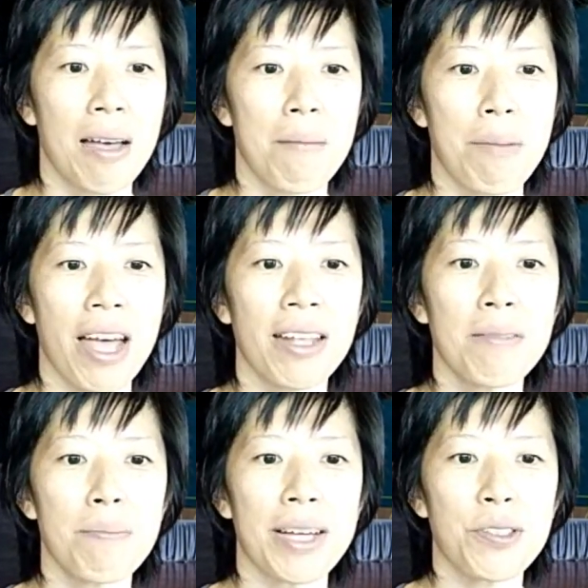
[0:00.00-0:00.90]

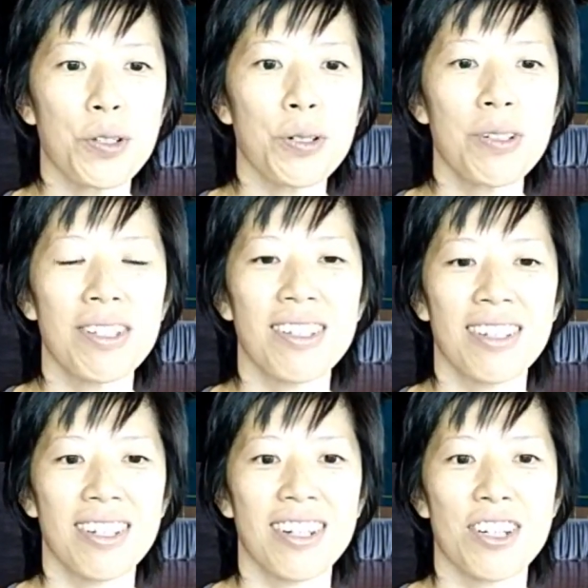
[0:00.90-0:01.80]
pen, pencil,
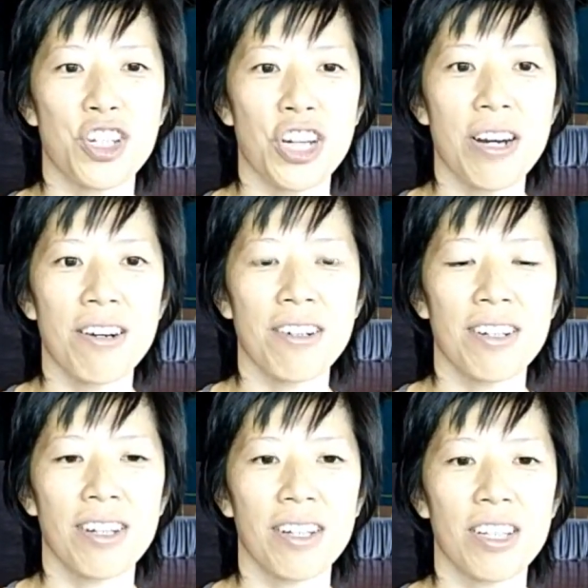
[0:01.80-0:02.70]
a chair,
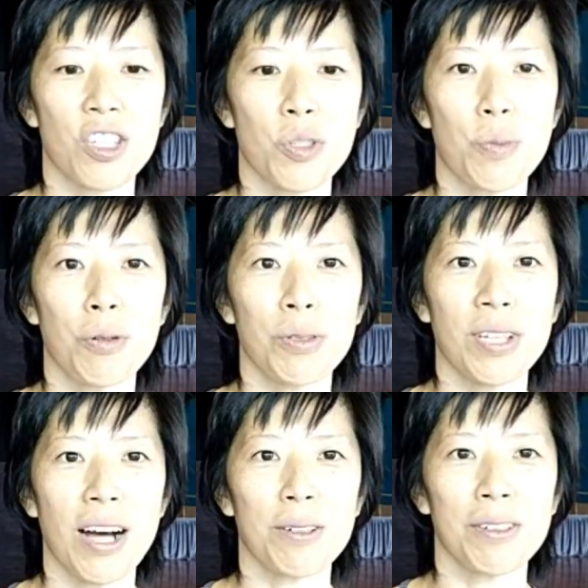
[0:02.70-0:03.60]
and small
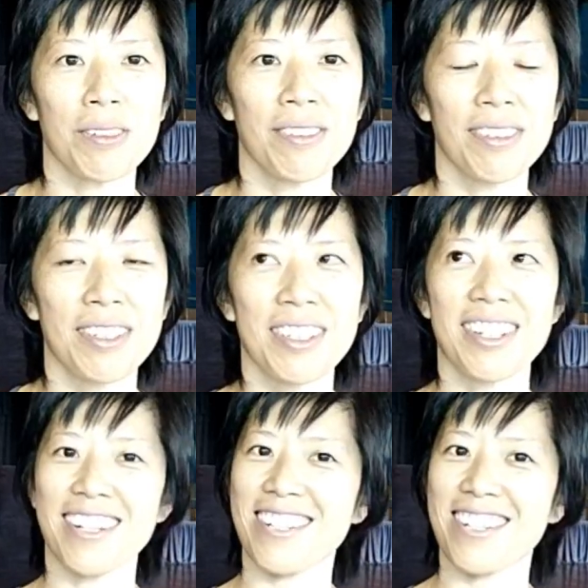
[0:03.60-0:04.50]
towel.
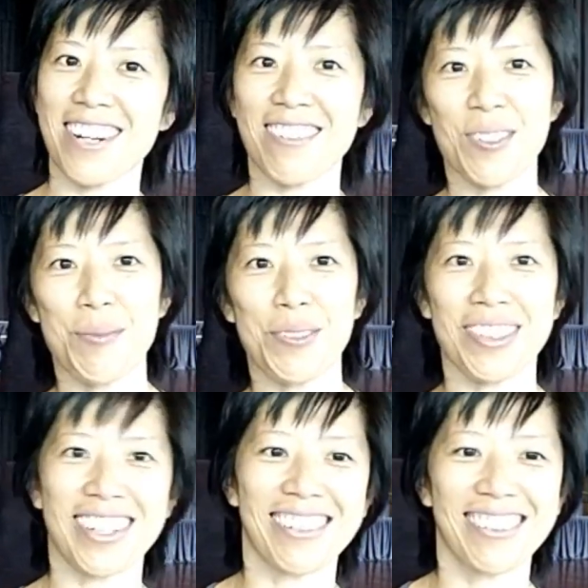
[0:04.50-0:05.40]
A chair and small
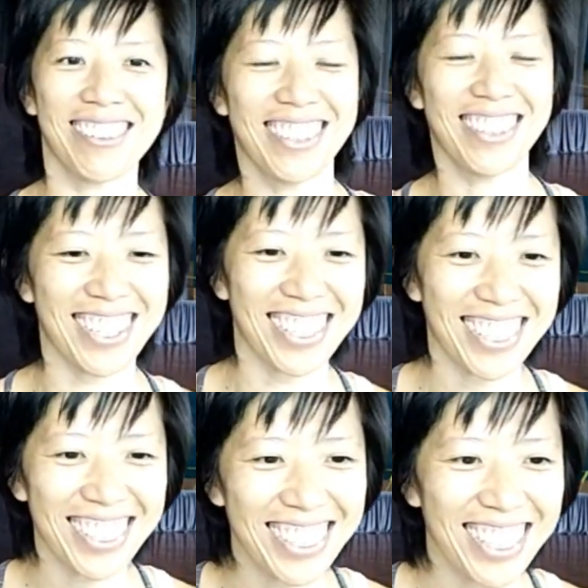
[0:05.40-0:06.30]
towel. Okay.
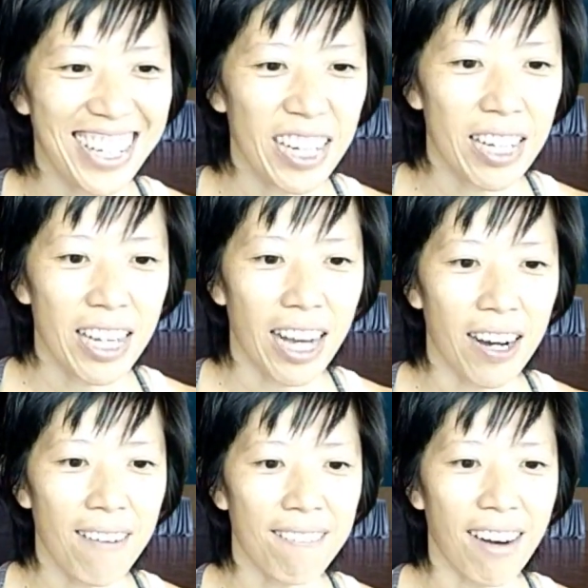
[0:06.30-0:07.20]

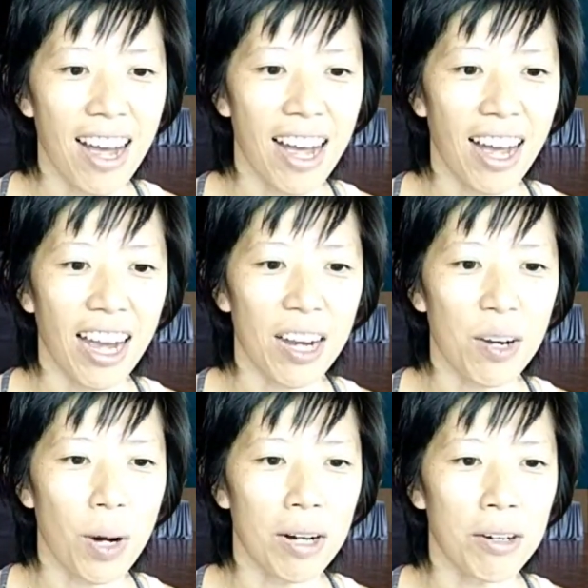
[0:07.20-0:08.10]
All right.
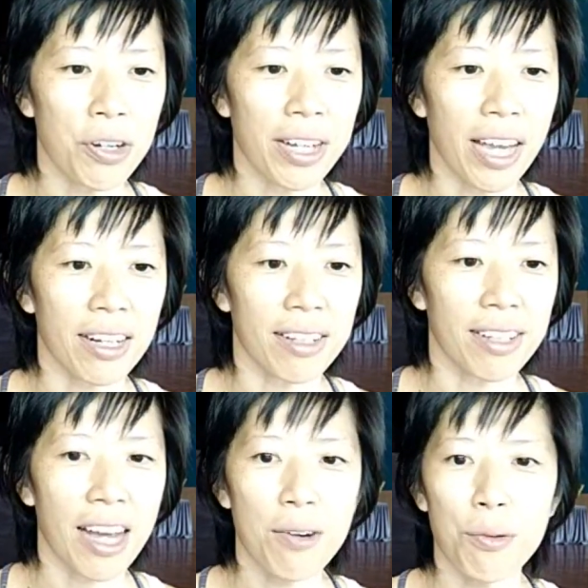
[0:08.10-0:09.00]
While you're getting
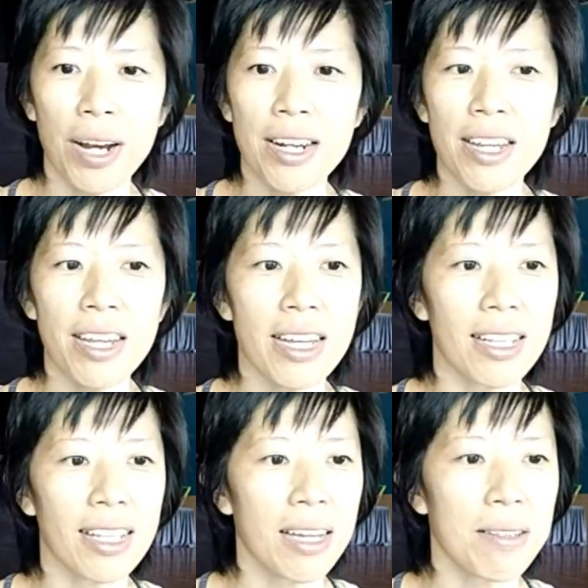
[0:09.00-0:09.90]
that ready,
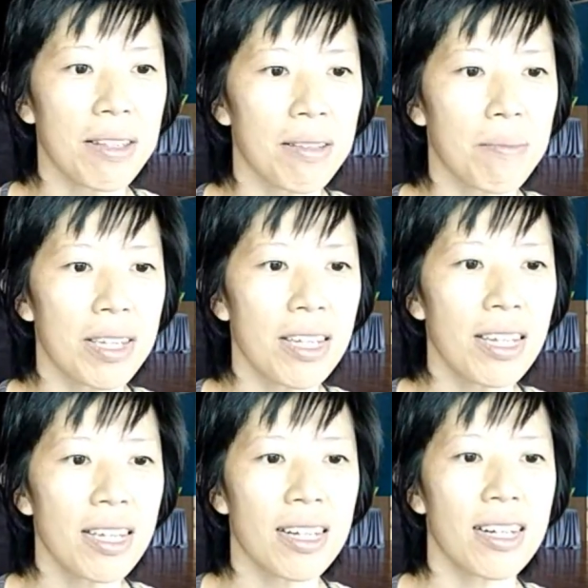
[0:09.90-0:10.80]
let
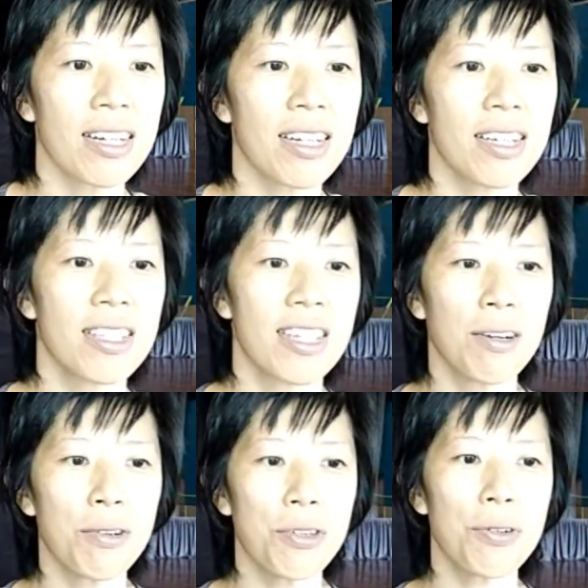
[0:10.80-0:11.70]
me
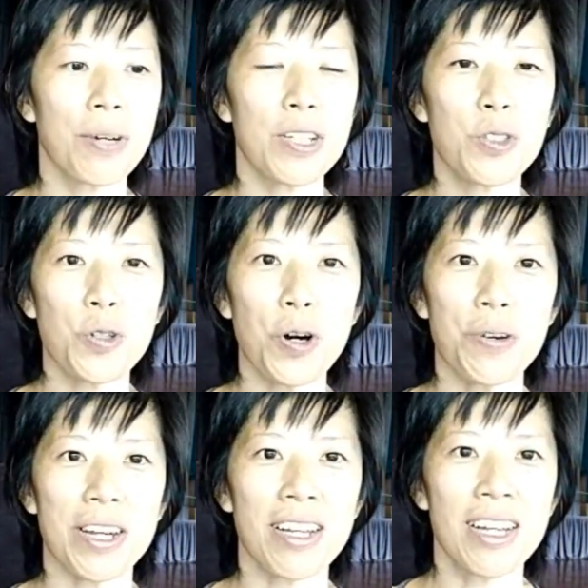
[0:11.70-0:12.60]
tell you a
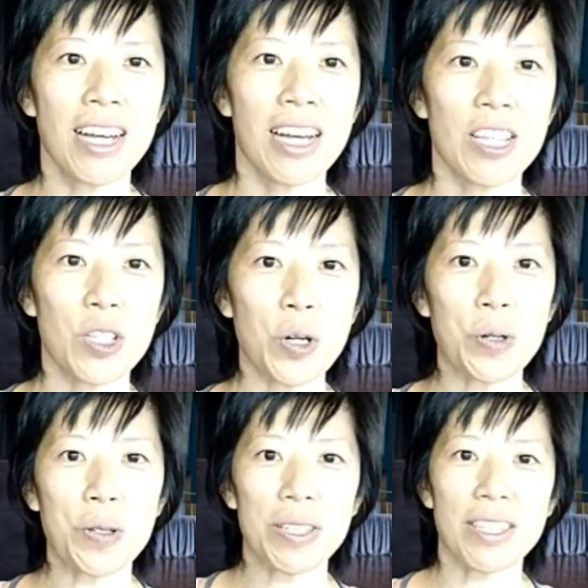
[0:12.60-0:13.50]
story.
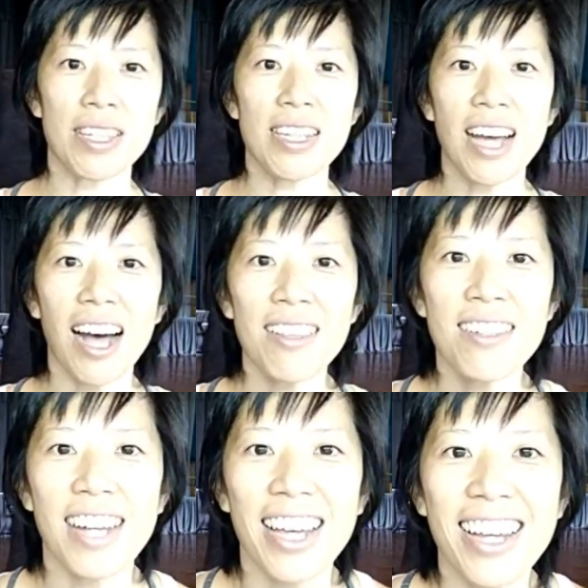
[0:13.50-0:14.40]
So the other
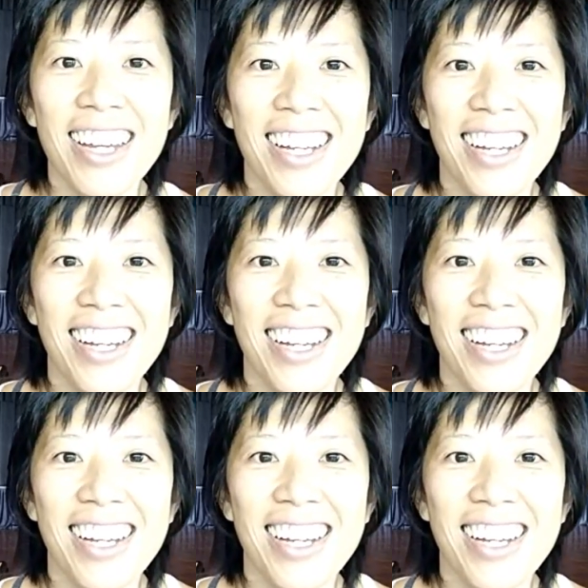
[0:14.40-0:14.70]
day,